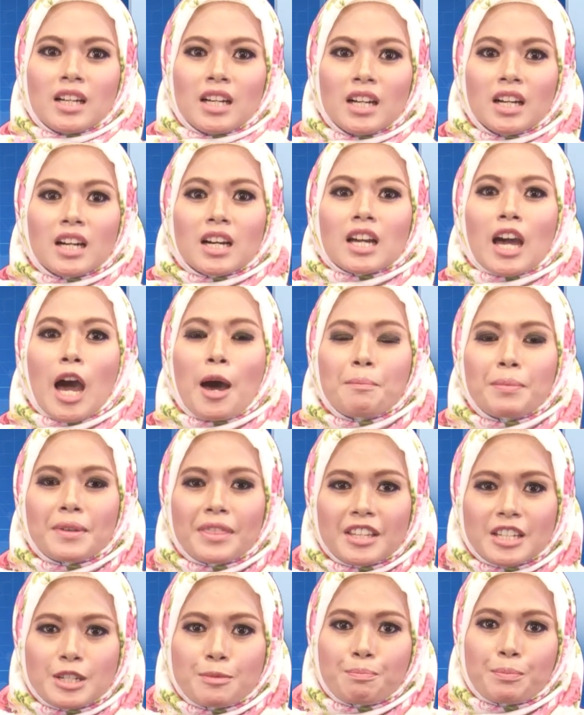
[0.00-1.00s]
a
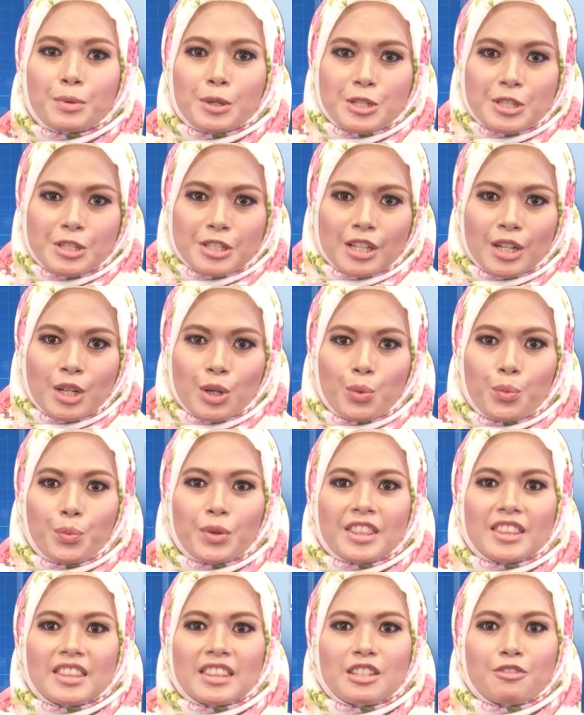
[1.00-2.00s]
competent person
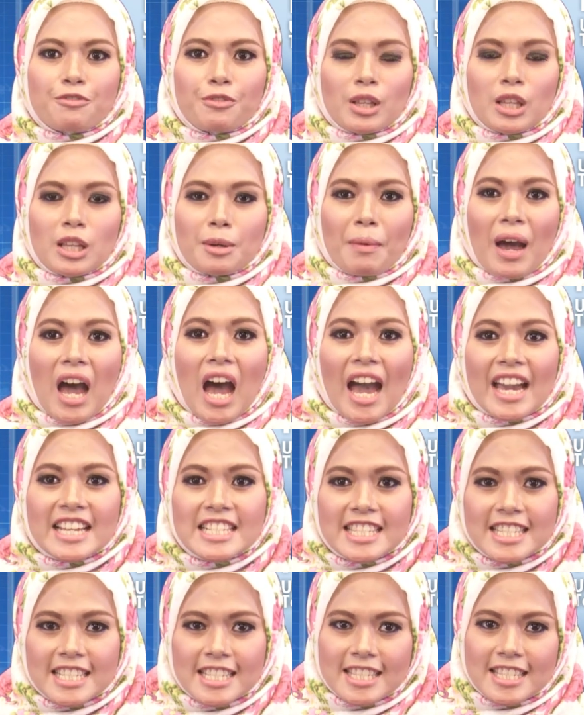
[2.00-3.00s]
with developed
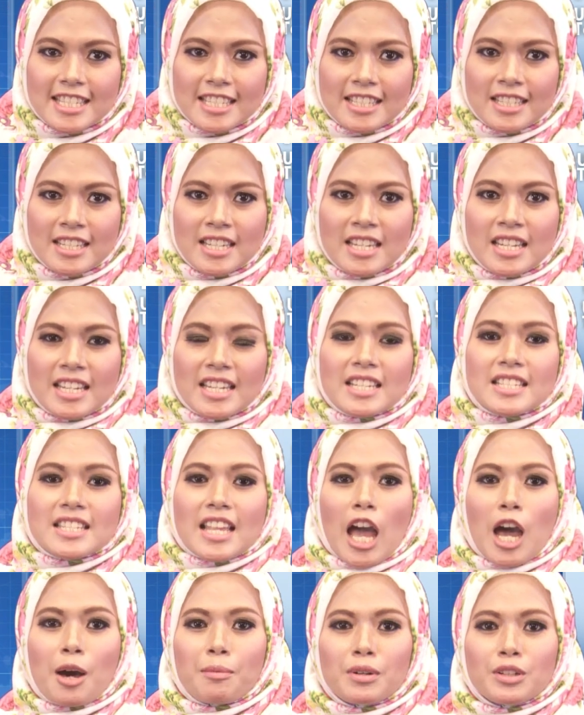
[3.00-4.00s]
ICC is
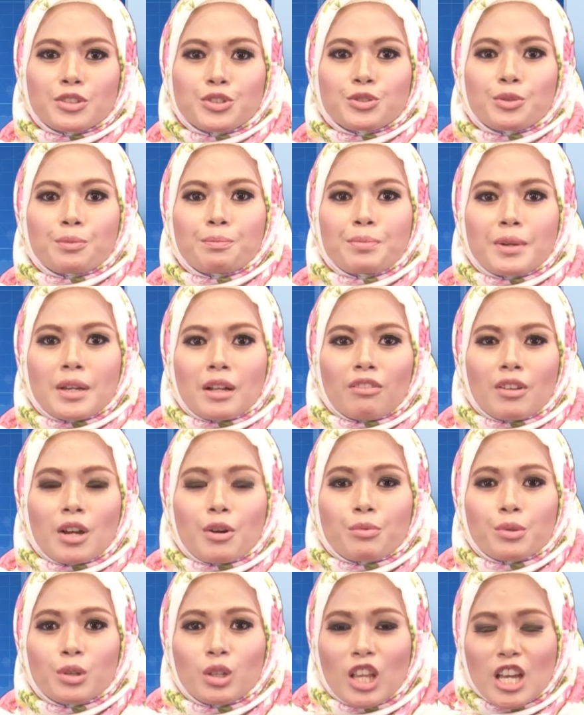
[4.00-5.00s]
able to build
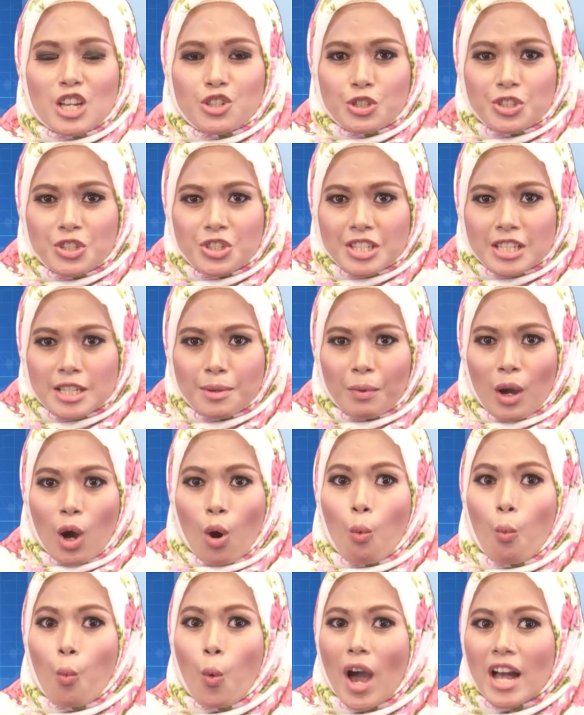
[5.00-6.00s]
relationship
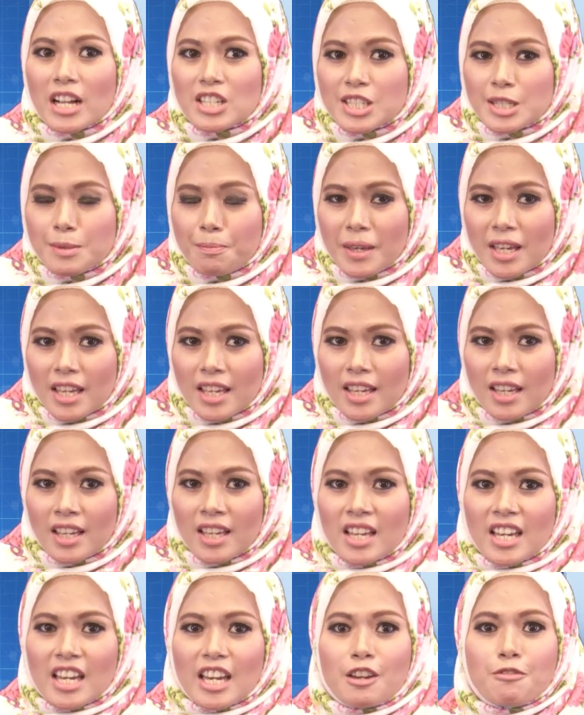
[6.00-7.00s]
while speaking
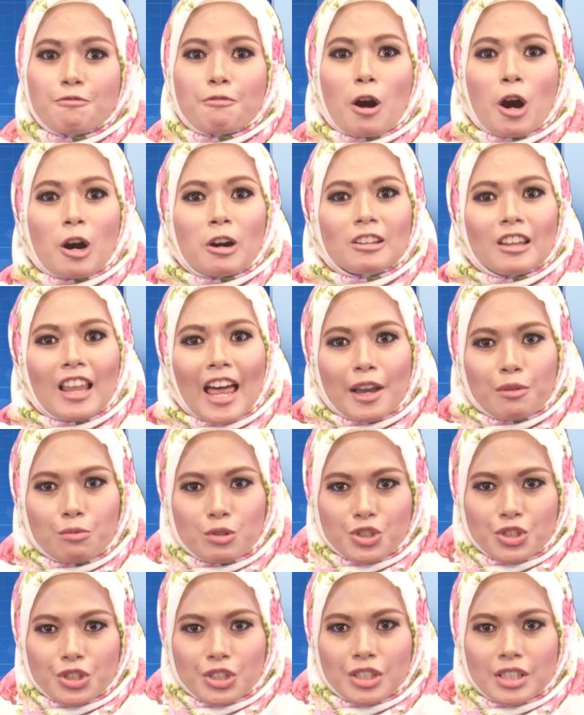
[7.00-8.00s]
in viral
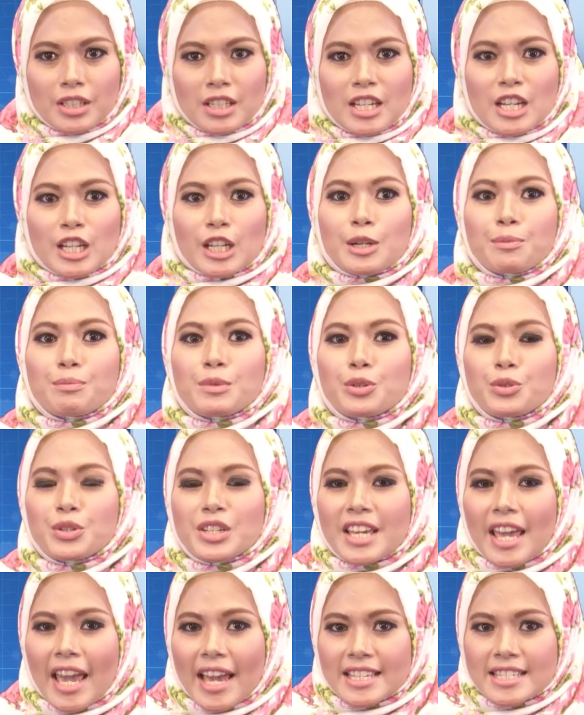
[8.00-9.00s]
language,
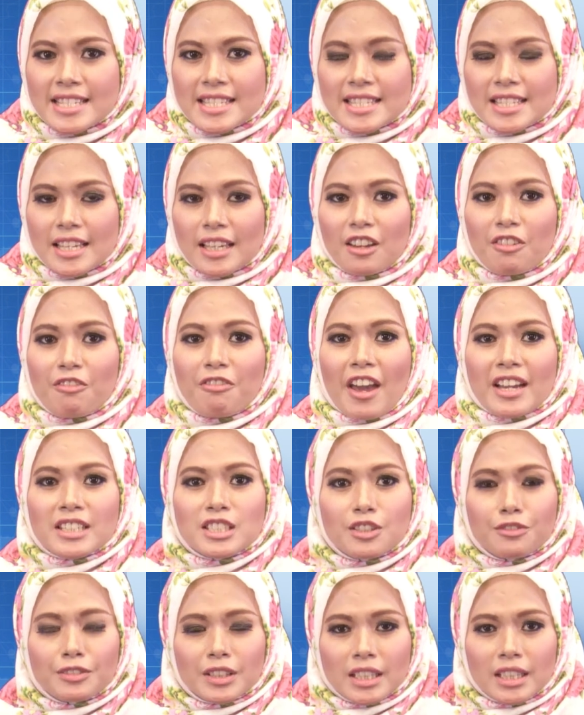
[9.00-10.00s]
communicates
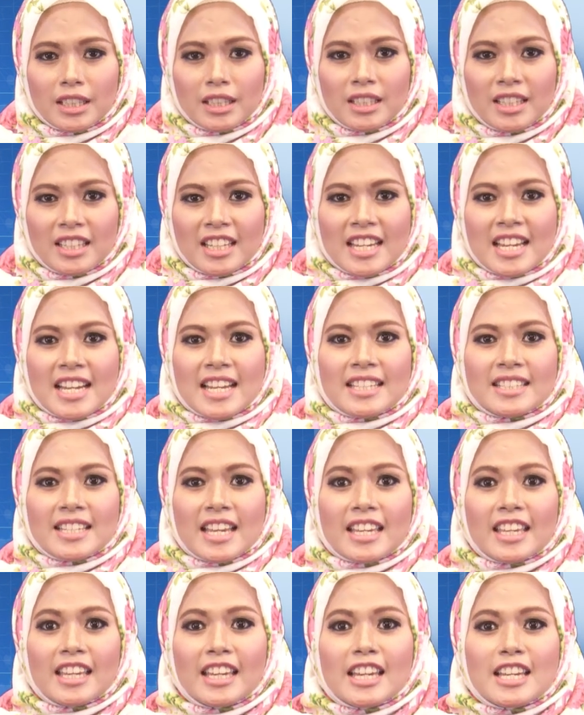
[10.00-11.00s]
effectively,
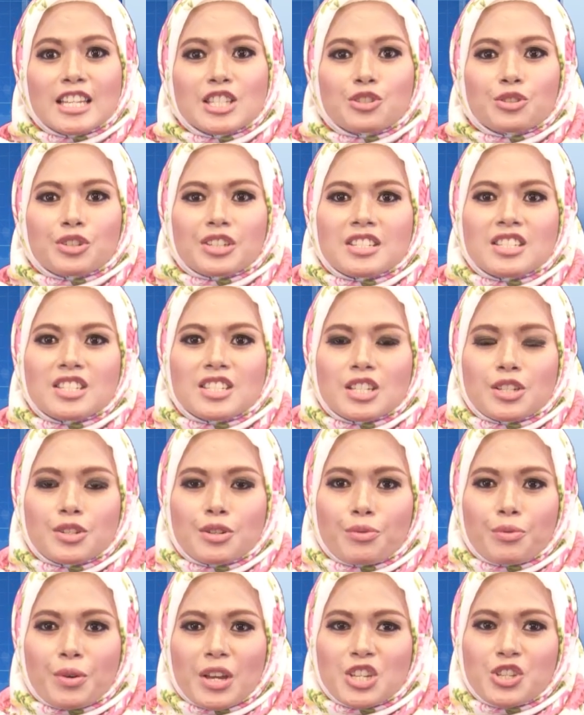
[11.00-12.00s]
taking into
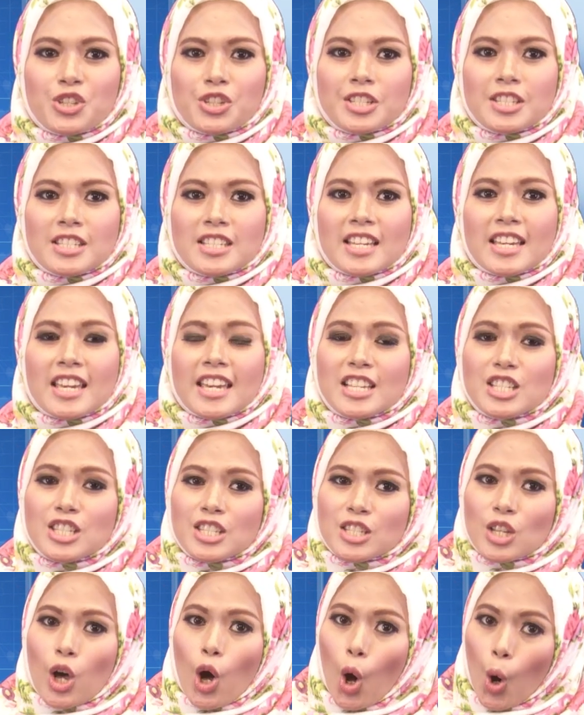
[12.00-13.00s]
consideration
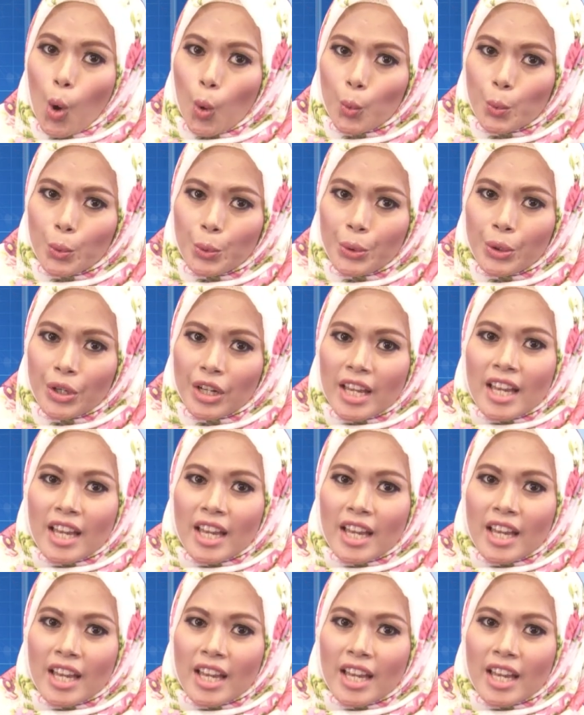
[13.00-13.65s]
his own